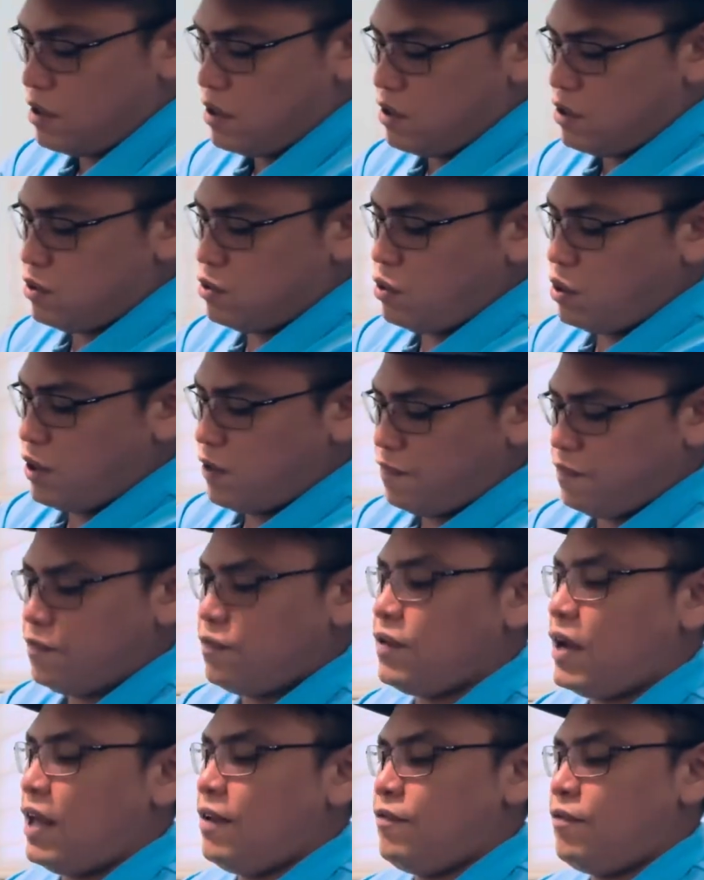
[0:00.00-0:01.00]
so
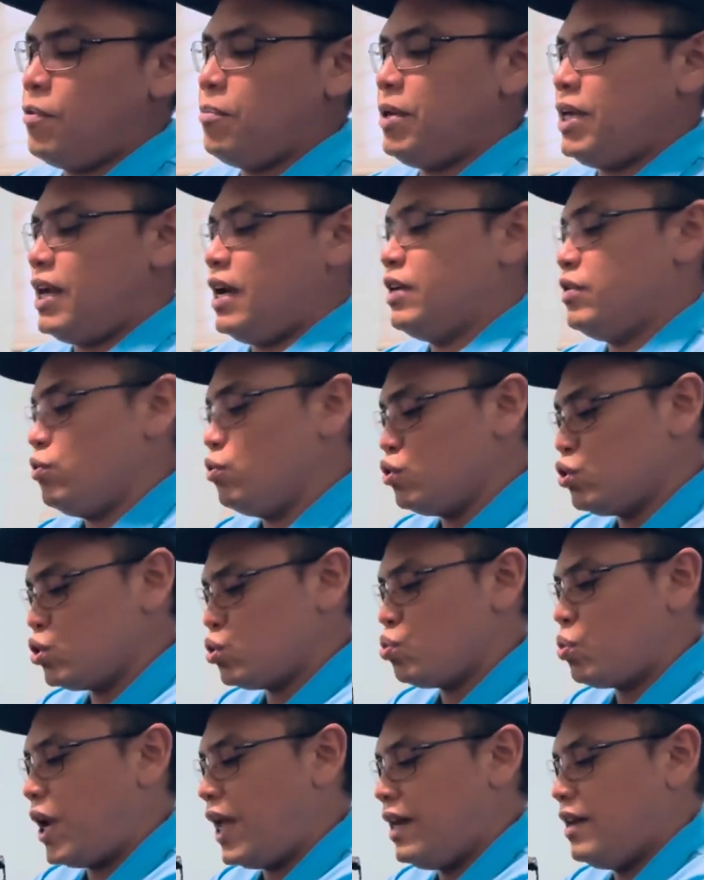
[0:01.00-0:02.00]
if like for me I do
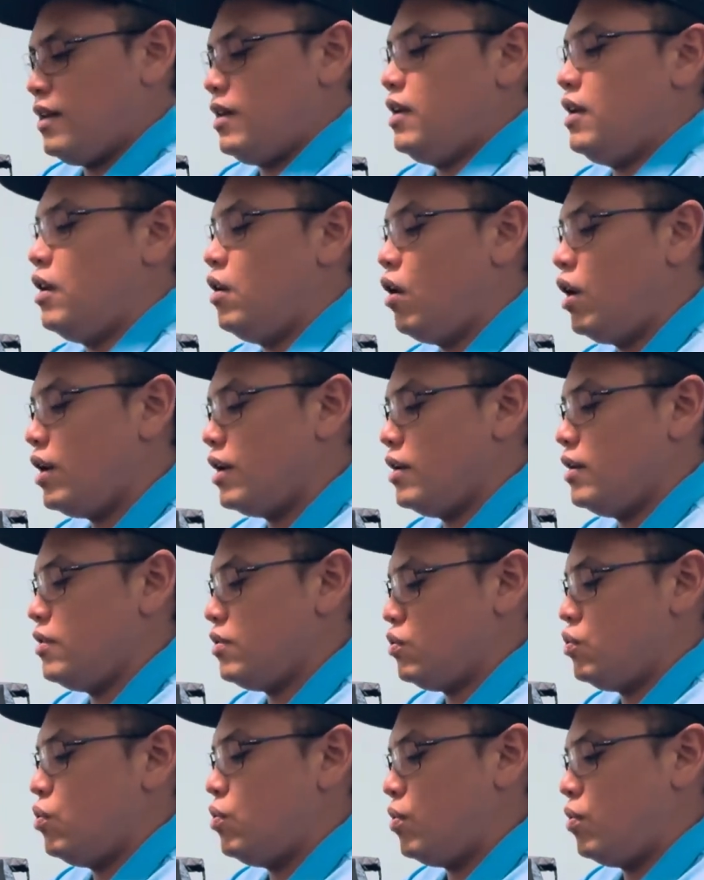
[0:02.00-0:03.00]
sweat a lot
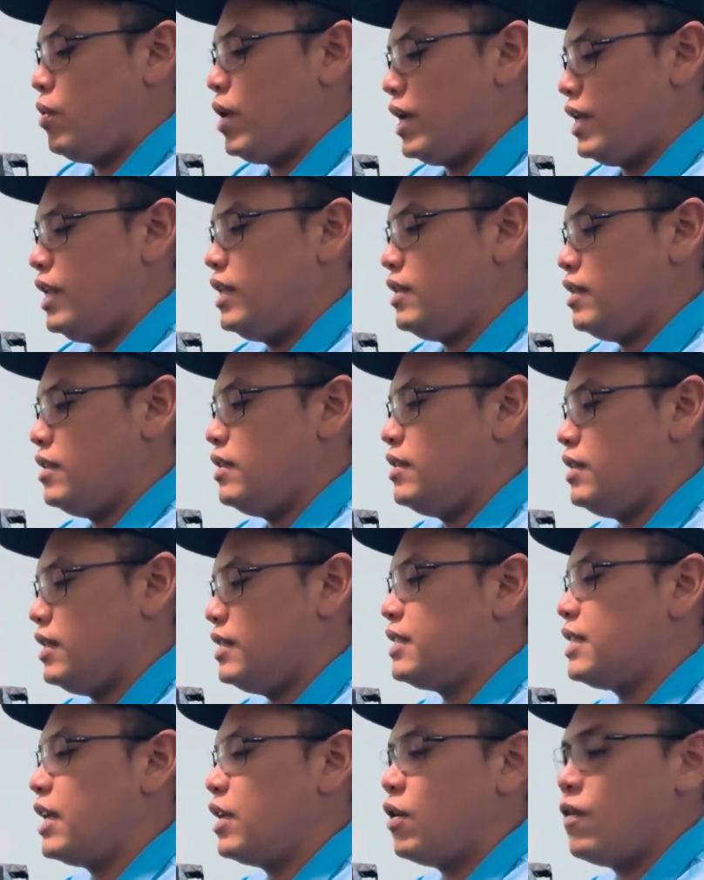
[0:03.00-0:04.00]
so I need
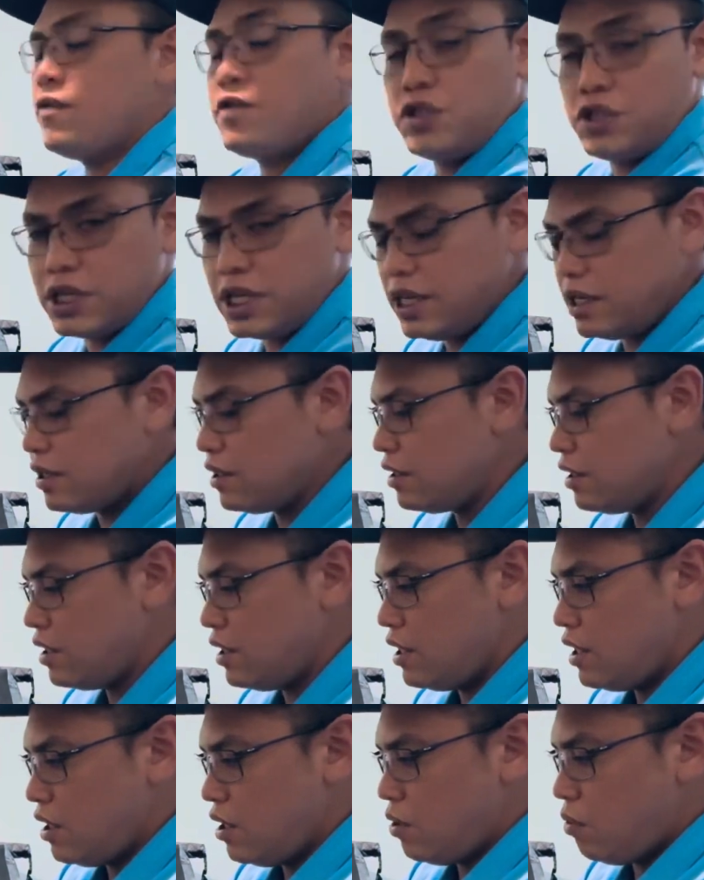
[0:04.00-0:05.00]
this kind of shirt
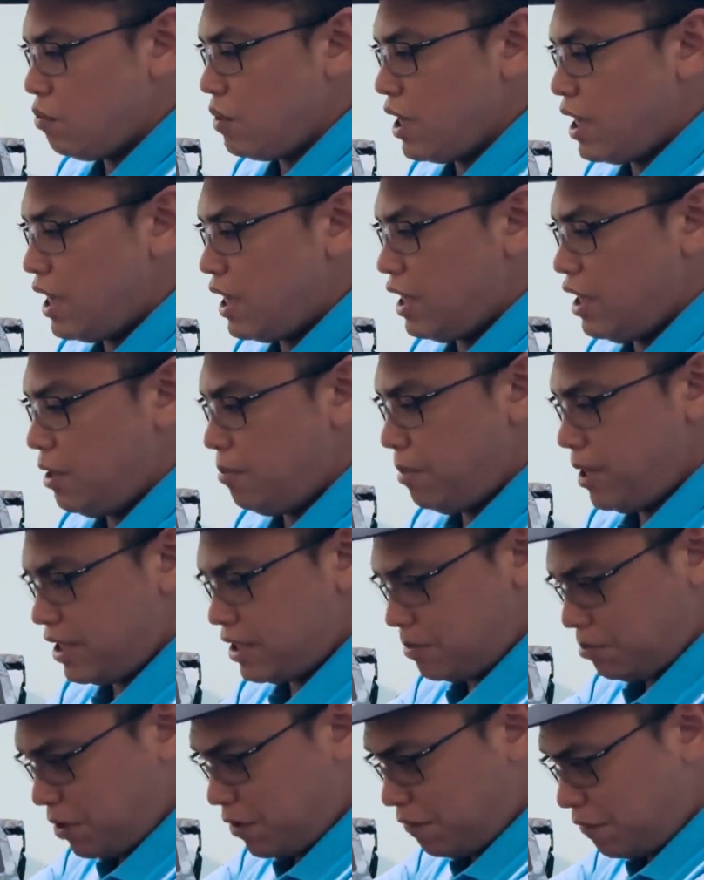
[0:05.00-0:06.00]
where it
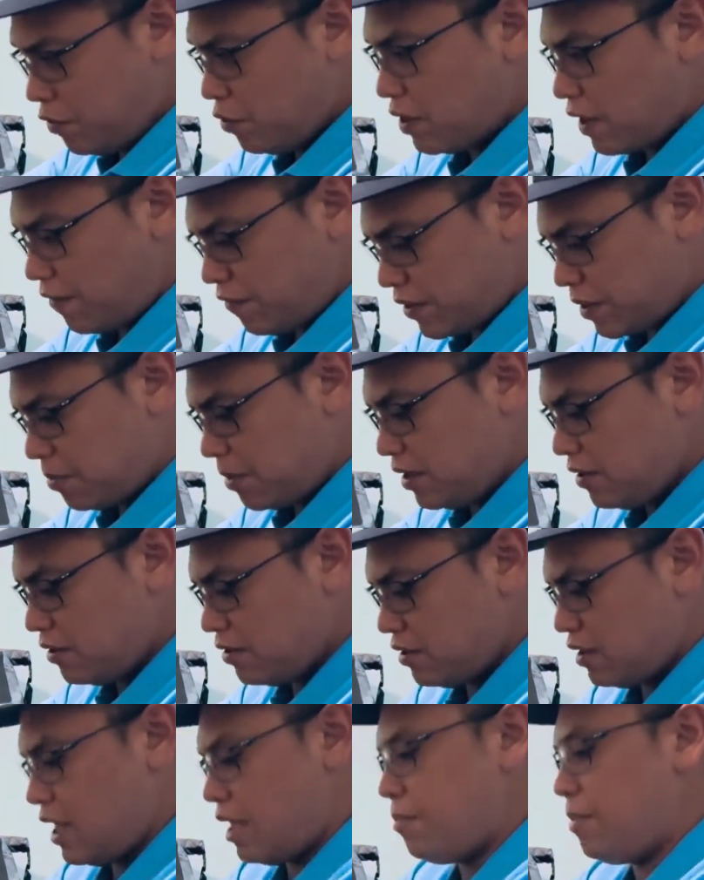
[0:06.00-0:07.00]
makes me feel comfortable
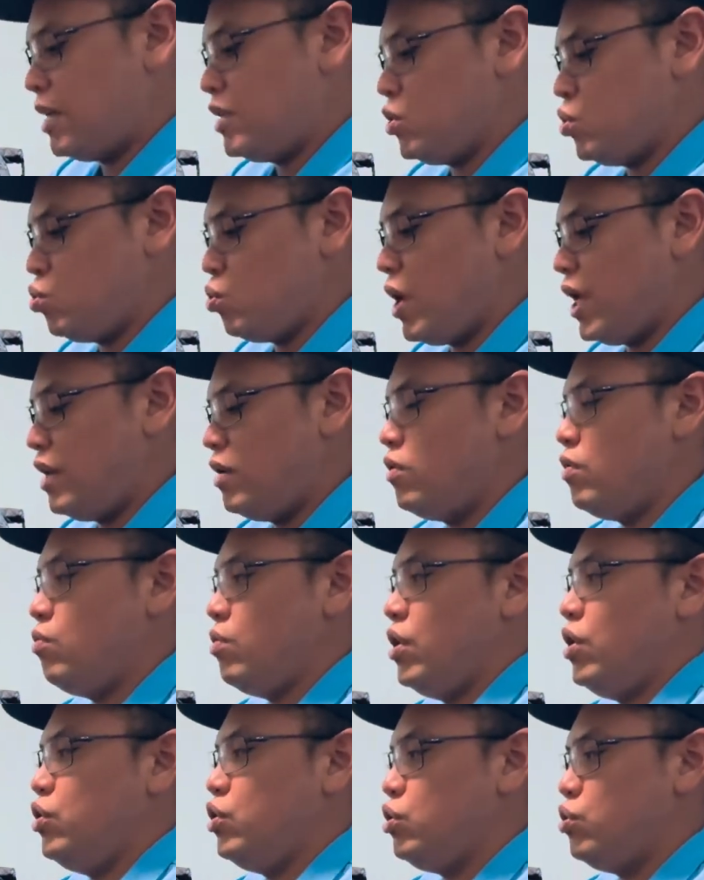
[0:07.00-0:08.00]
and my sweat
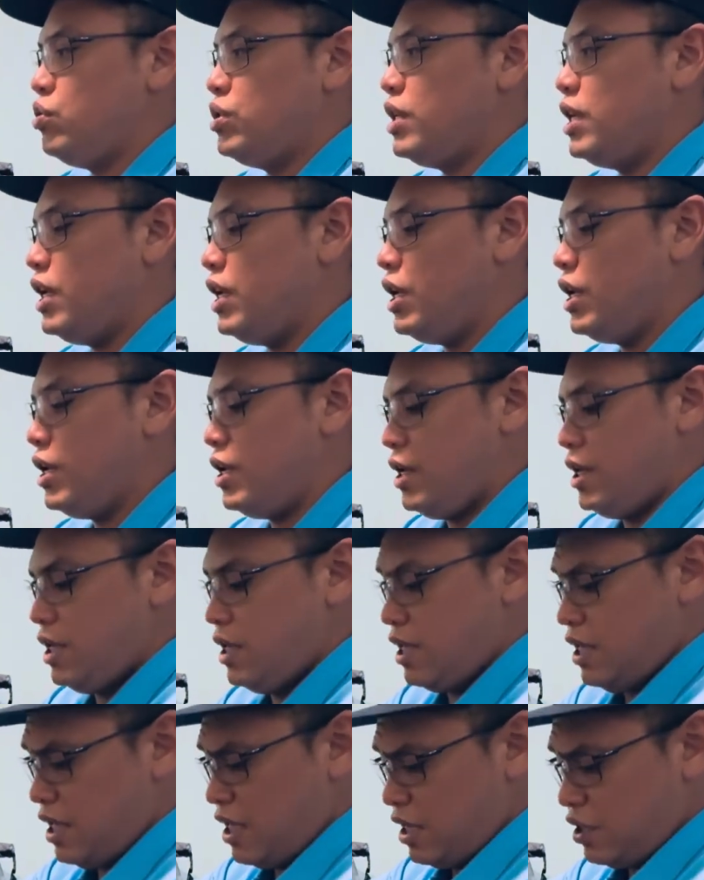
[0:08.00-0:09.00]
will usually
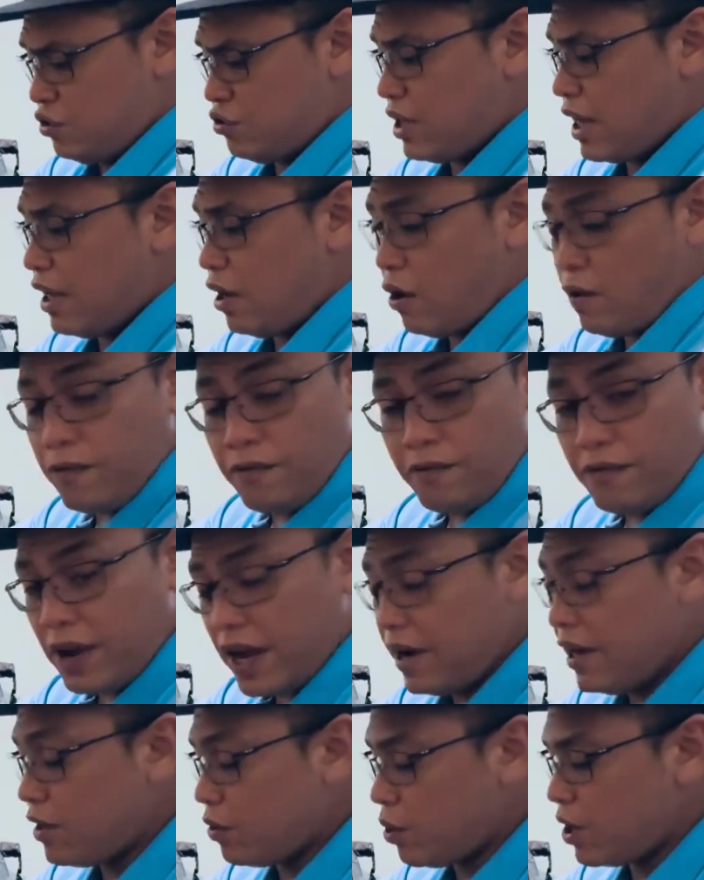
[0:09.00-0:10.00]
dry off
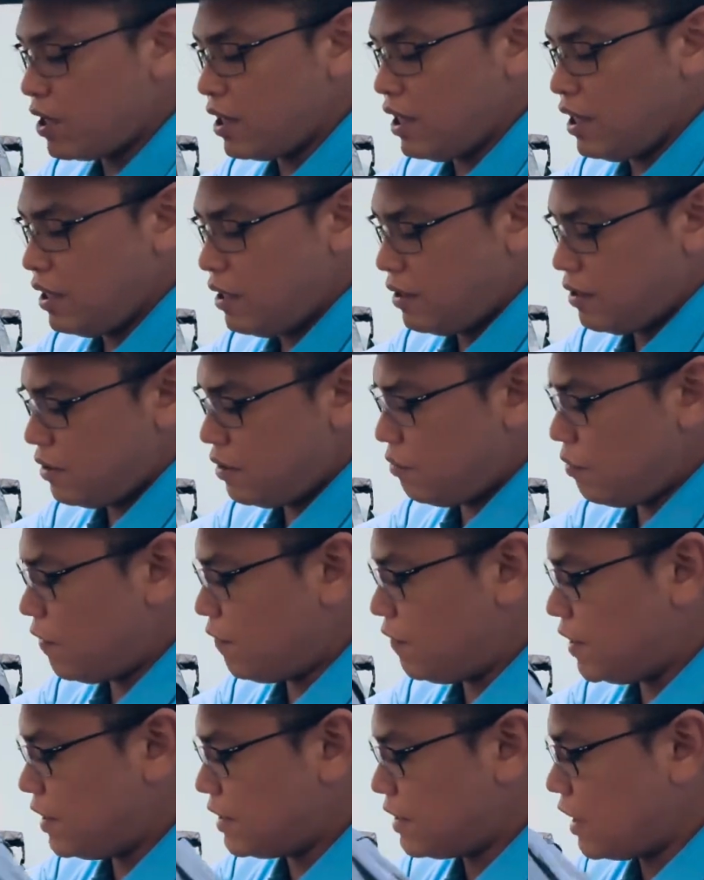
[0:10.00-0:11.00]
very quickly
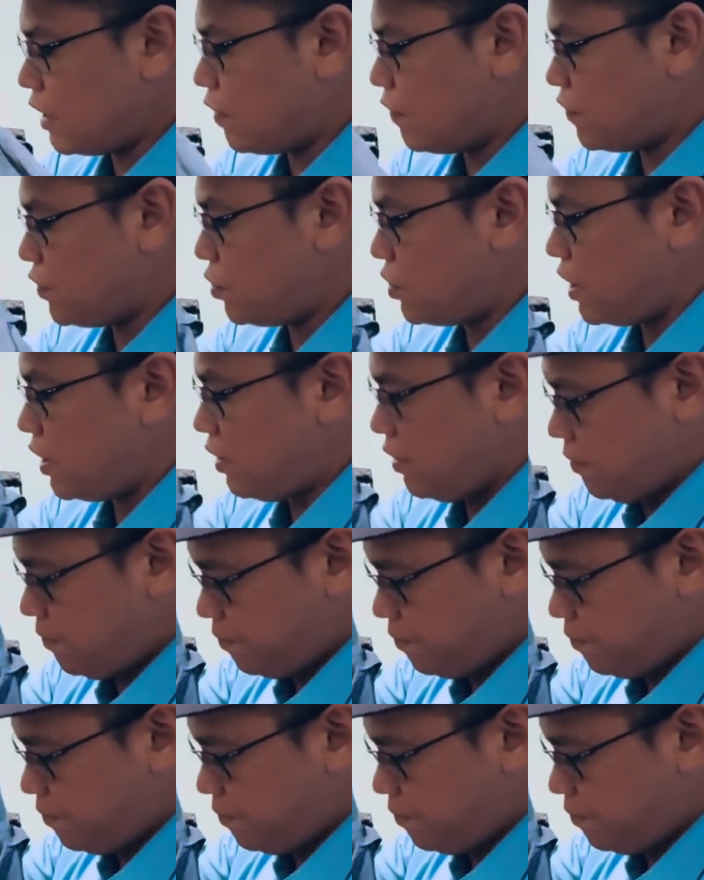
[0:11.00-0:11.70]
with this kind of shirt